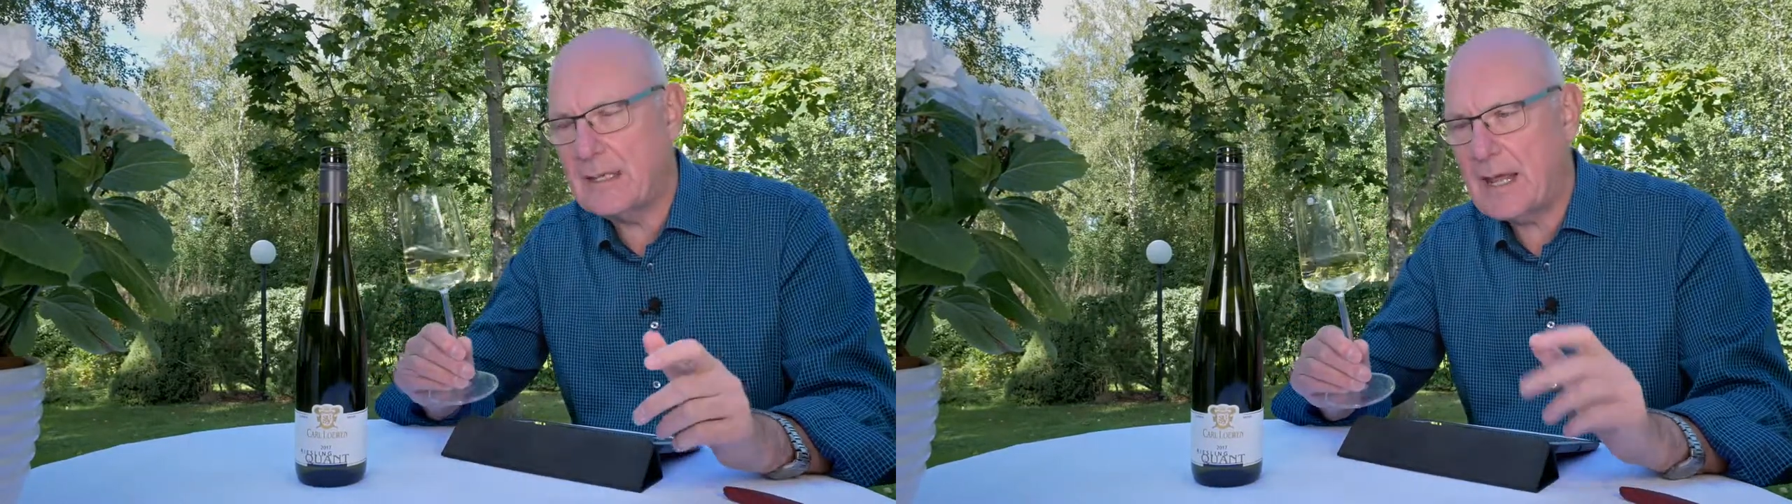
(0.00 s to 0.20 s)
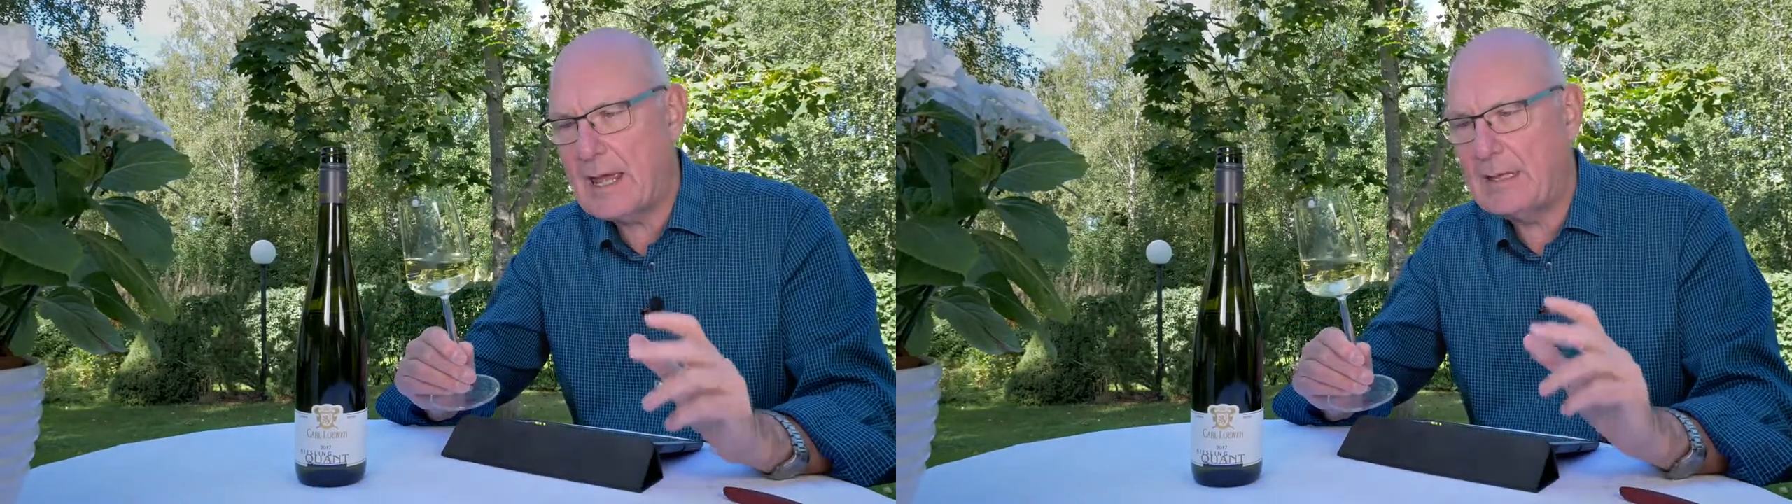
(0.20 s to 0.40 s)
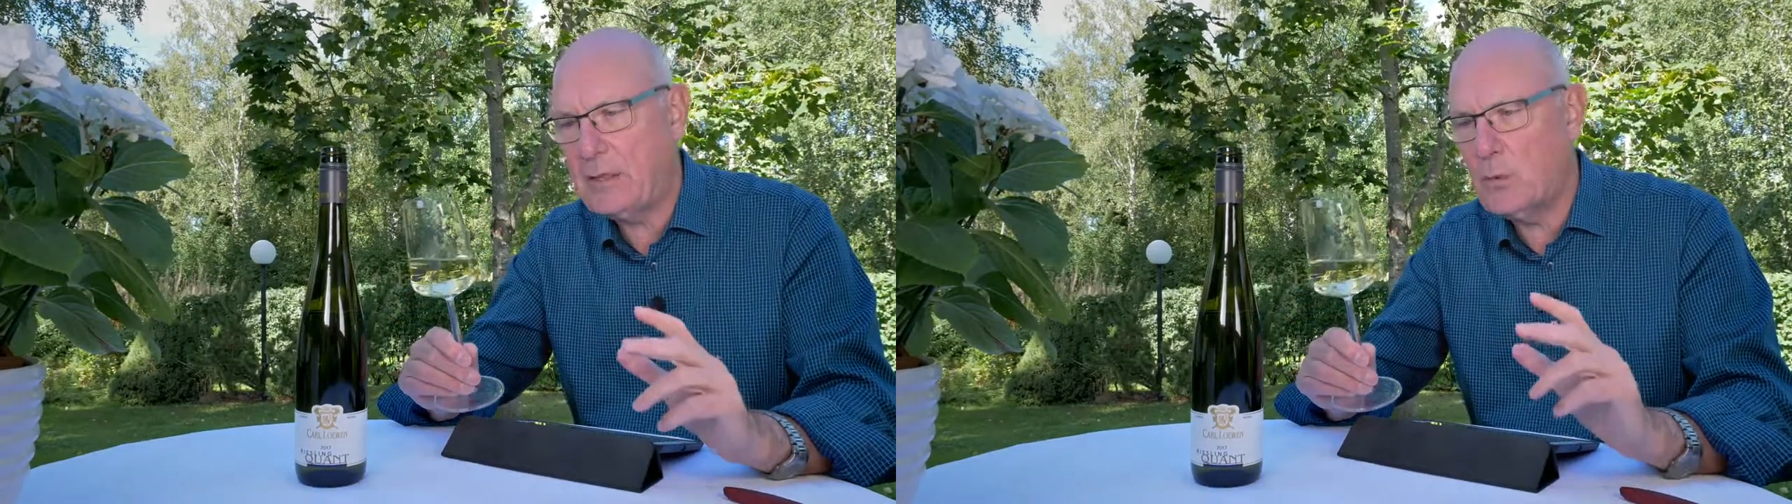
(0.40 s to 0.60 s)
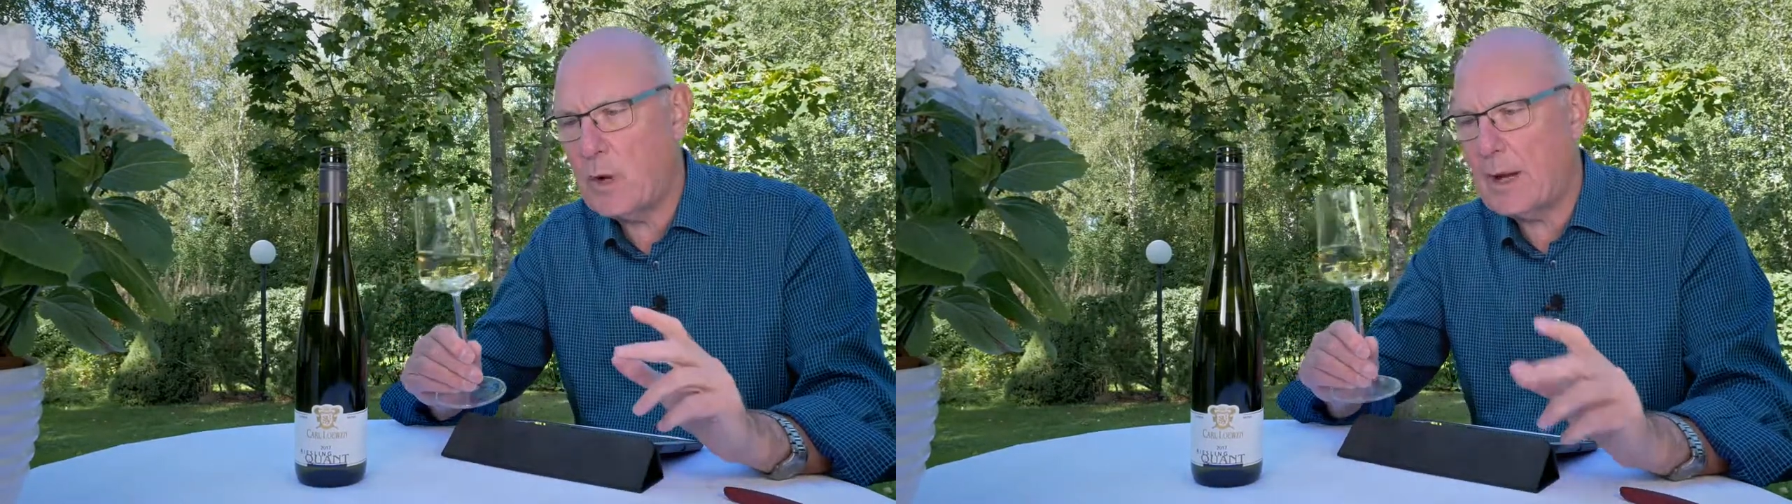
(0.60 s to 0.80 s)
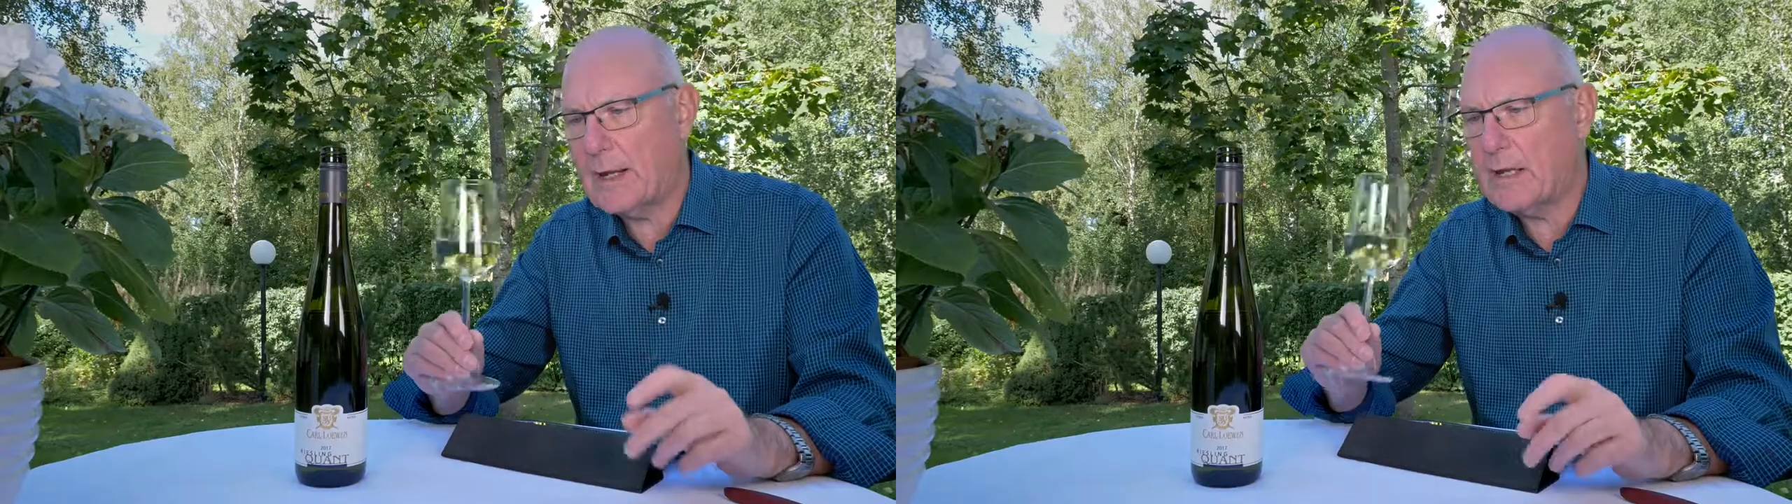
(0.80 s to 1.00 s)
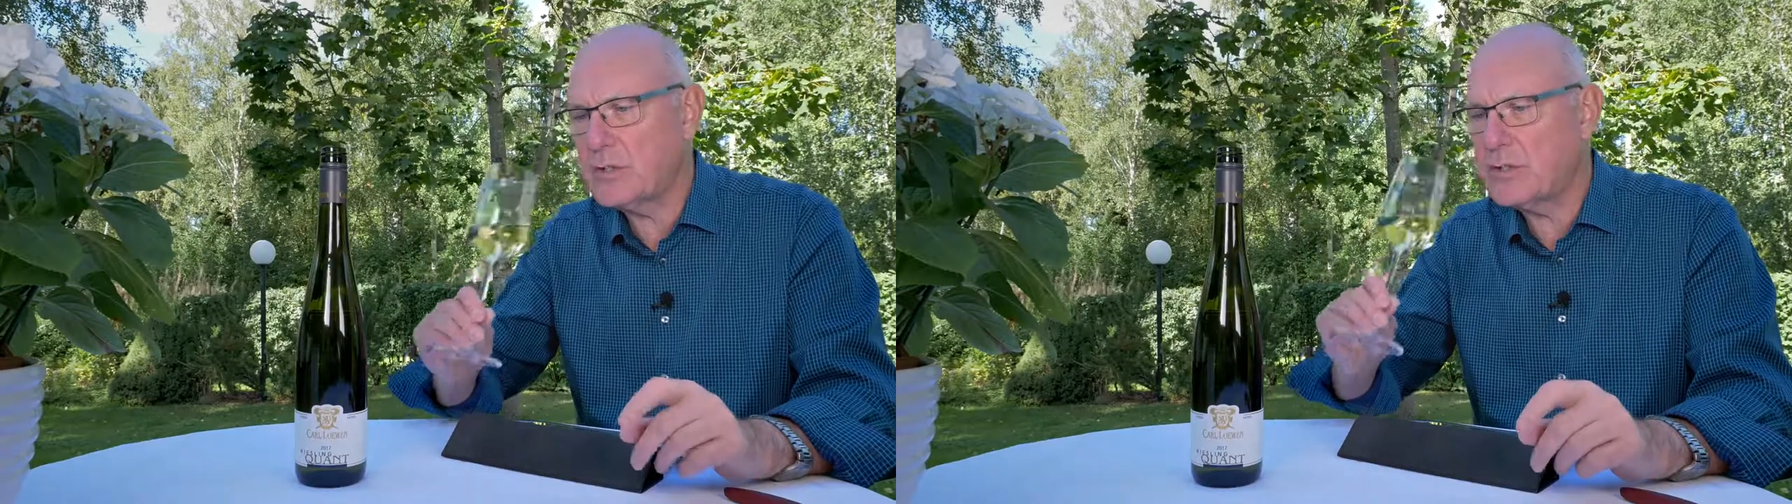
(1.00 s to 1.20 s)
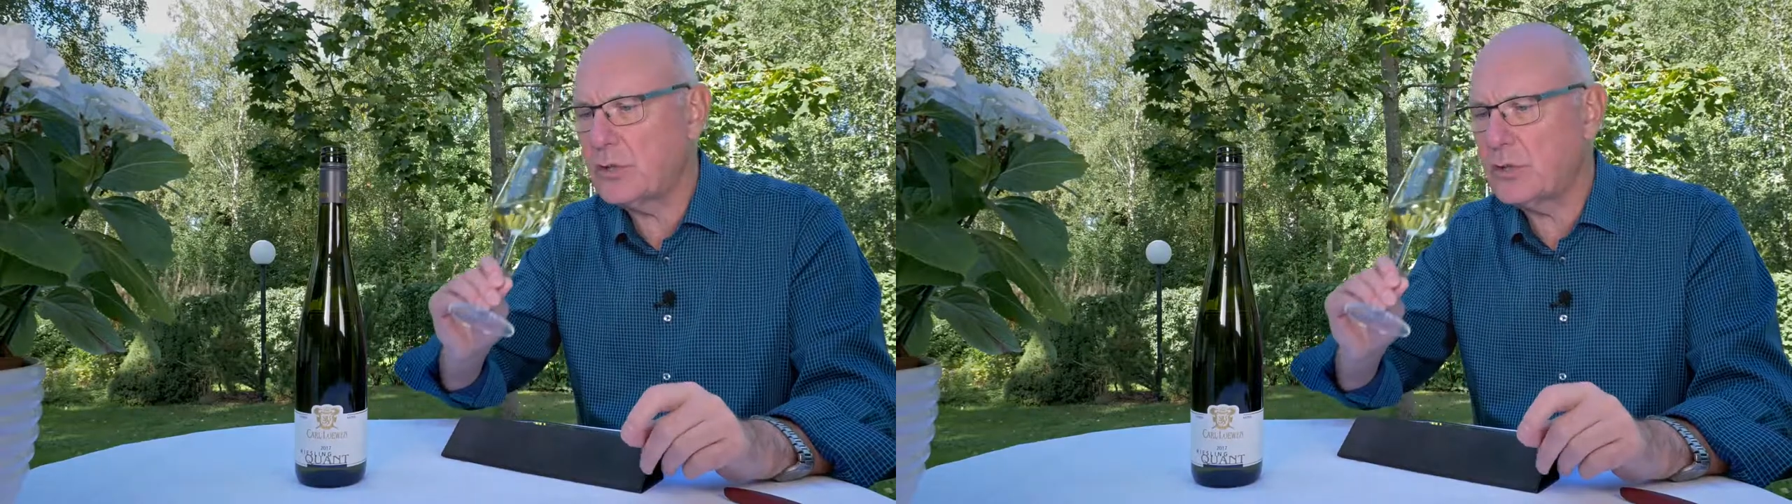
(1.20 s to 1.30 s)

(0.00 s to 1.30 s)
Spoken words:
in any way